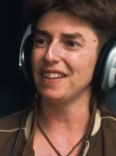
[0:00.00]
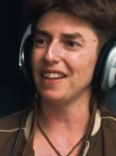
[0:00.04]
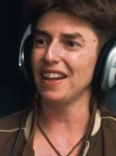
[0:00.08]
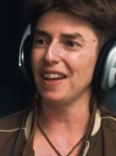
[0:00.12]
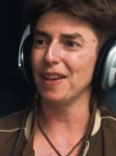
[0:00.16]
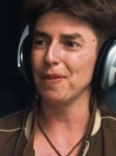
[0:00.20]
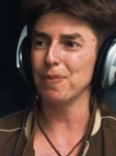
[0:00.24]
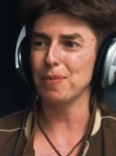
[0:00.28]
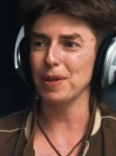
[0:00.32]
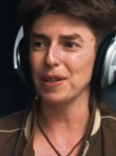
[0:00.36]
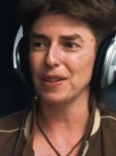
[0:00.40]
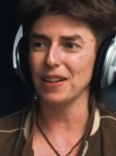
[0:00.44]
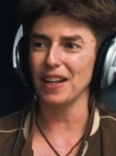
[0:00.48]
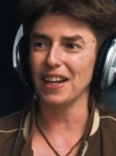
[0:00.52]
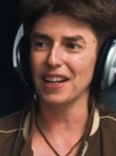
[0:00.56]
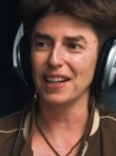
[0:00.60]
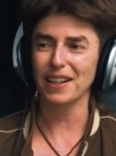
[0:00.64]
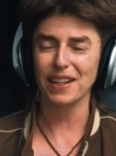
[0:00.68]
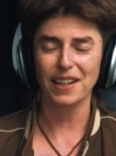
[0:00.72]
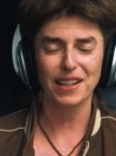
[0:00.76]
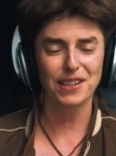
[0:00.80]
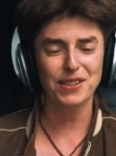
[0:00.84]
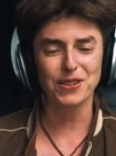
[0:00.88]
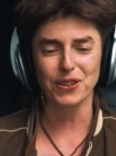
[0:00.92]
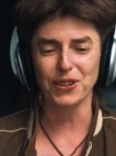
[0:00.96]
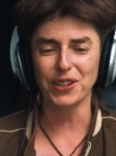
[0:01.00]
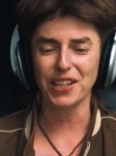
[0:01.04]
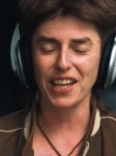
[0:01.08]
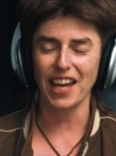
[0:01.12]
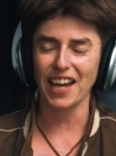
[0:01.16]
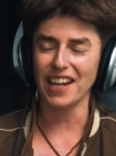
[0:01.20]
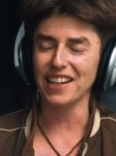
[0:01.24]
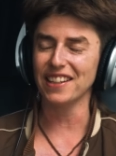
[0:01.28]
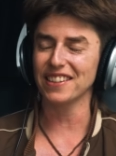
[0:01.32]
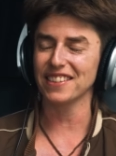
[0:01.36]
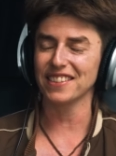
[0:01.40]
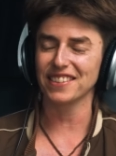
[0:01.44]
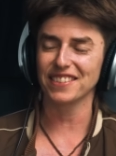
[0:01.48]
and be like, it's
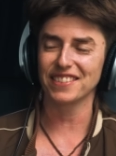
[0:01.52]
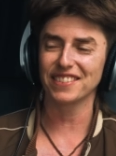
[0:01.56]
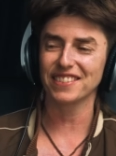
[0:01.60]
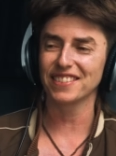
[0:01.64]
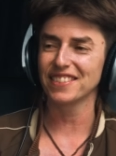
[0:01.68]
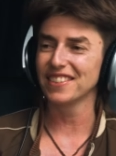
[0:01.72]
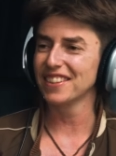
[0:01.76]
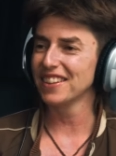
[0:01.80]
okay to